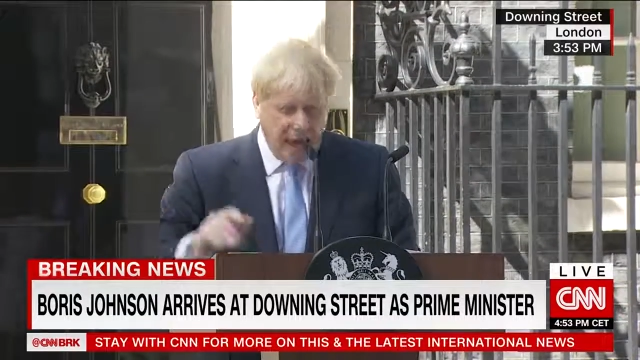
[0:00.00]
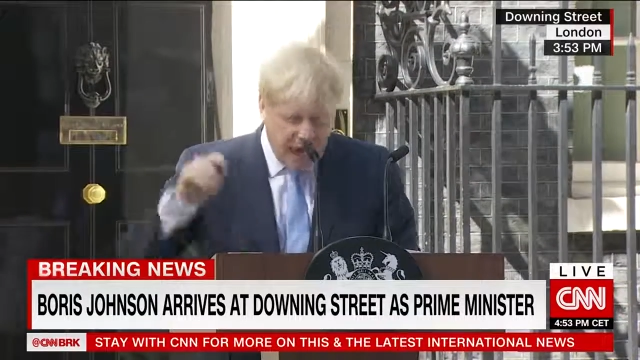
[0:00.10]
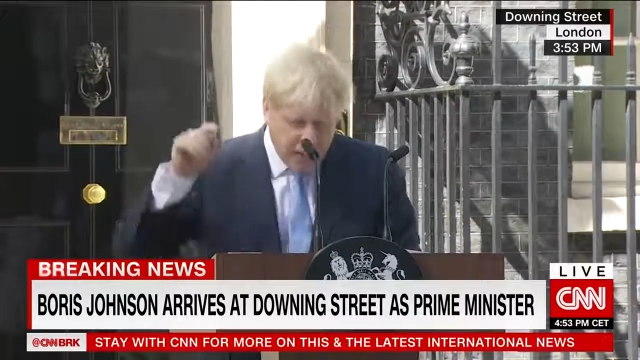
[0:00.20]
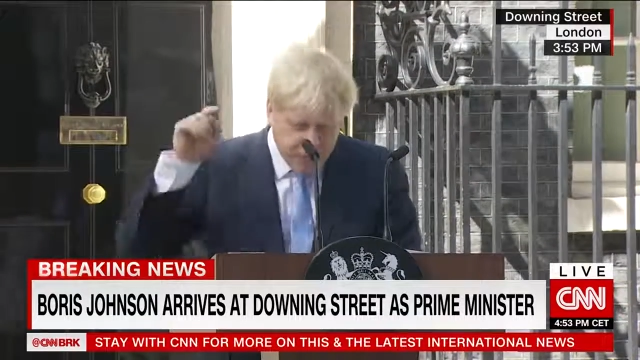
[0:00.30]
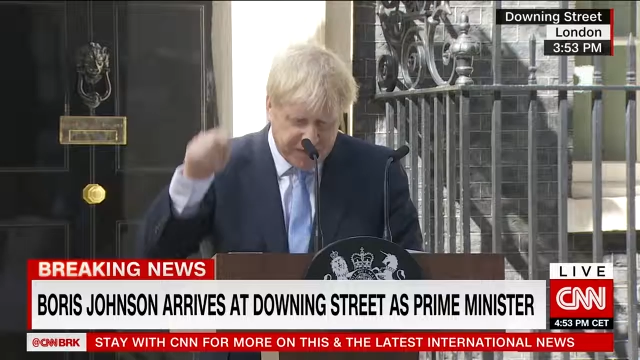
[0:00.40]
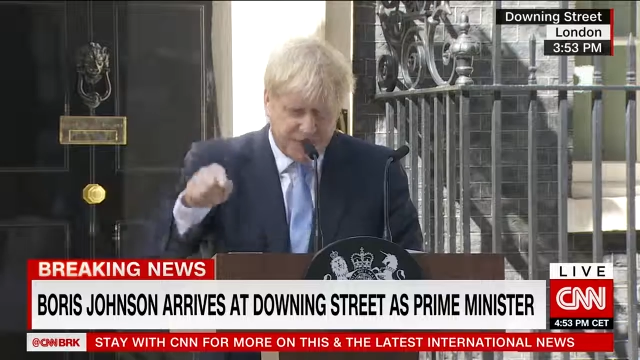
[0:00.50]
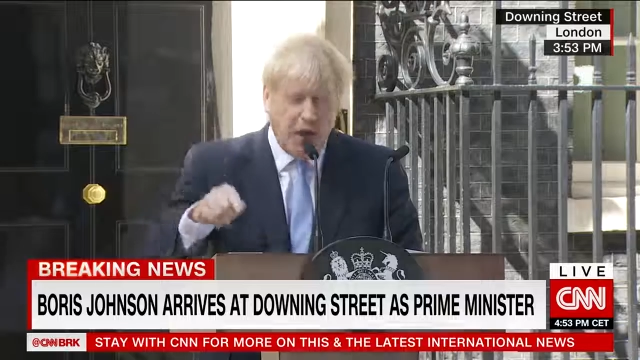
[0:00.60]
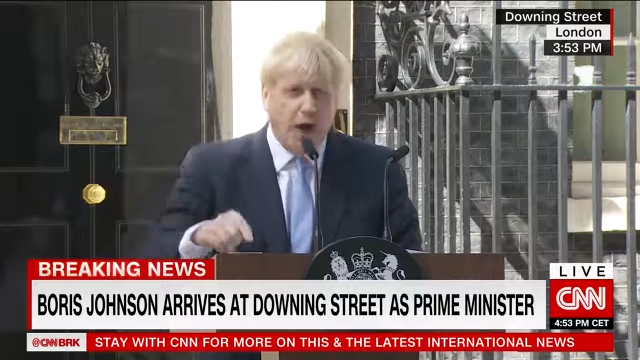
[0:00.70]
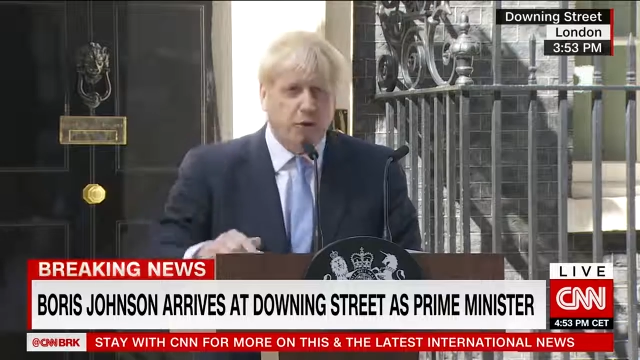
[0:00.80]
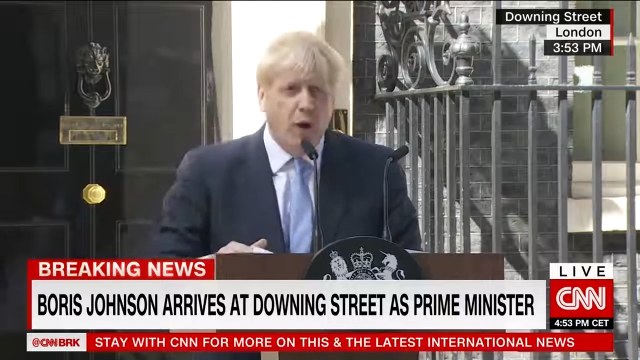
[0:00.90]
And we
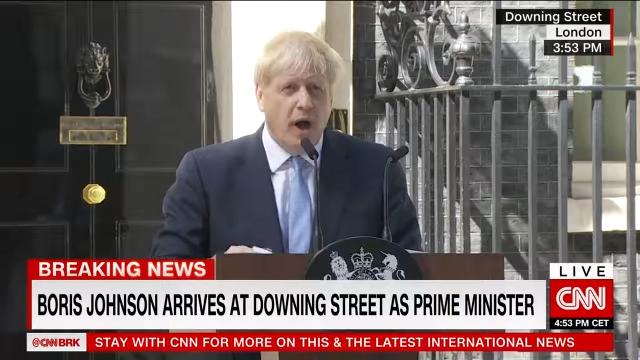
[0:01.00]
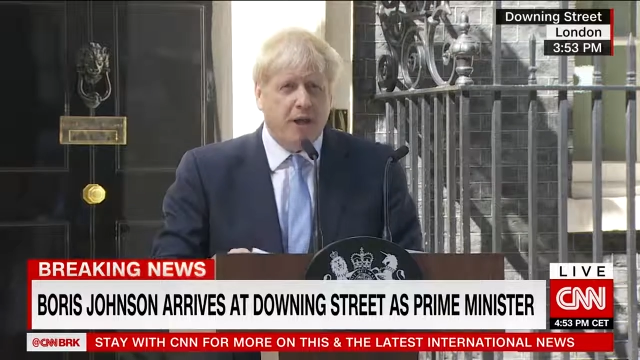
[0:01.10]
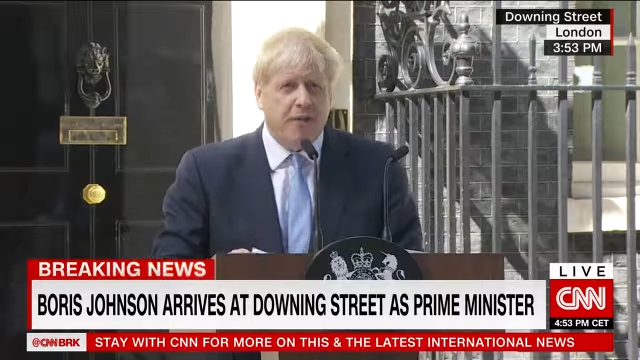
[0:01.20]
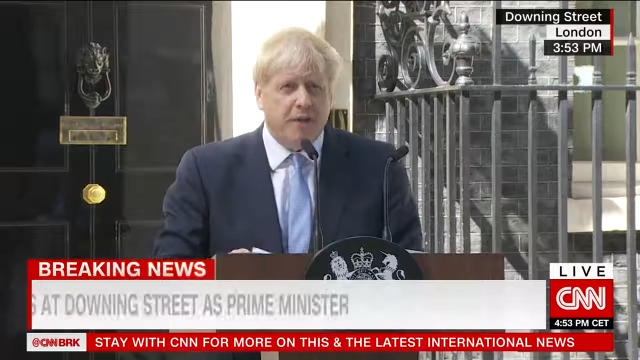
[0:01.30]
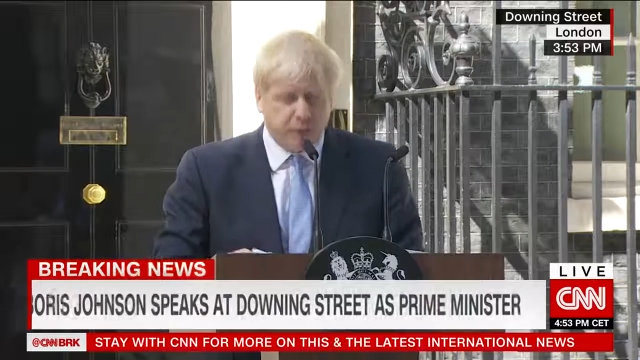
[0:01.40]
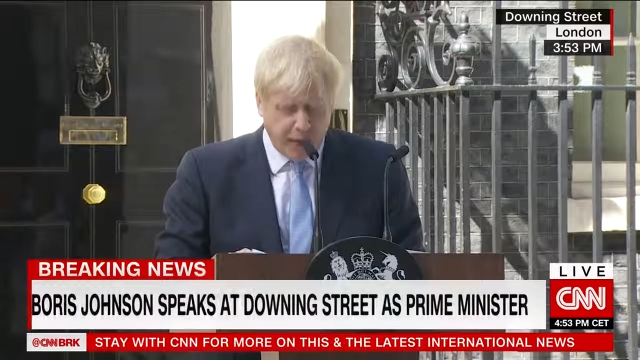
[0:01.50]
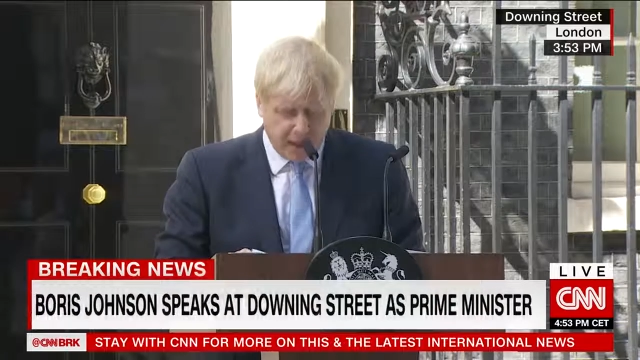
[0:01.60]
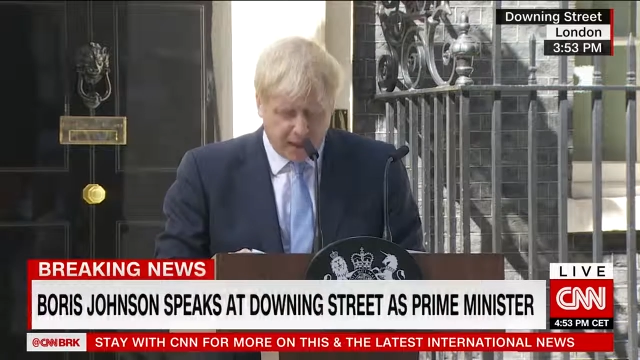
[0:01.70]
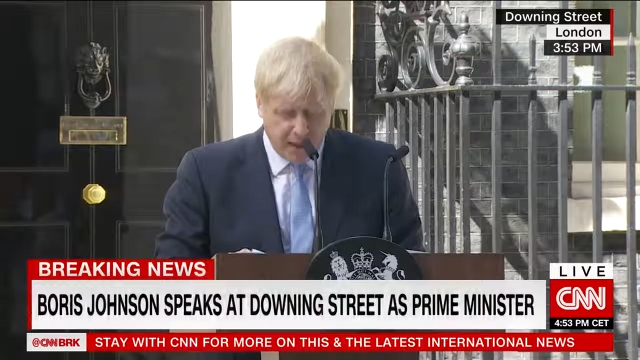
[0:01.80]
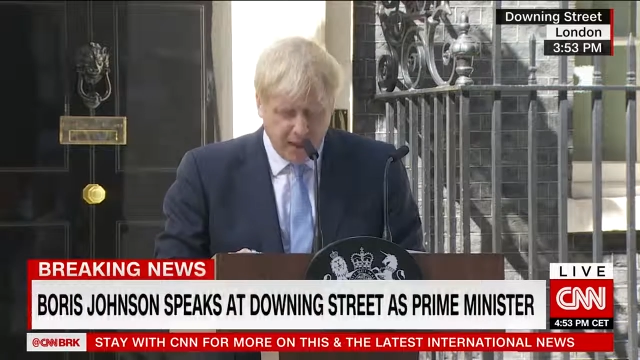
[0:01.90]
start work this week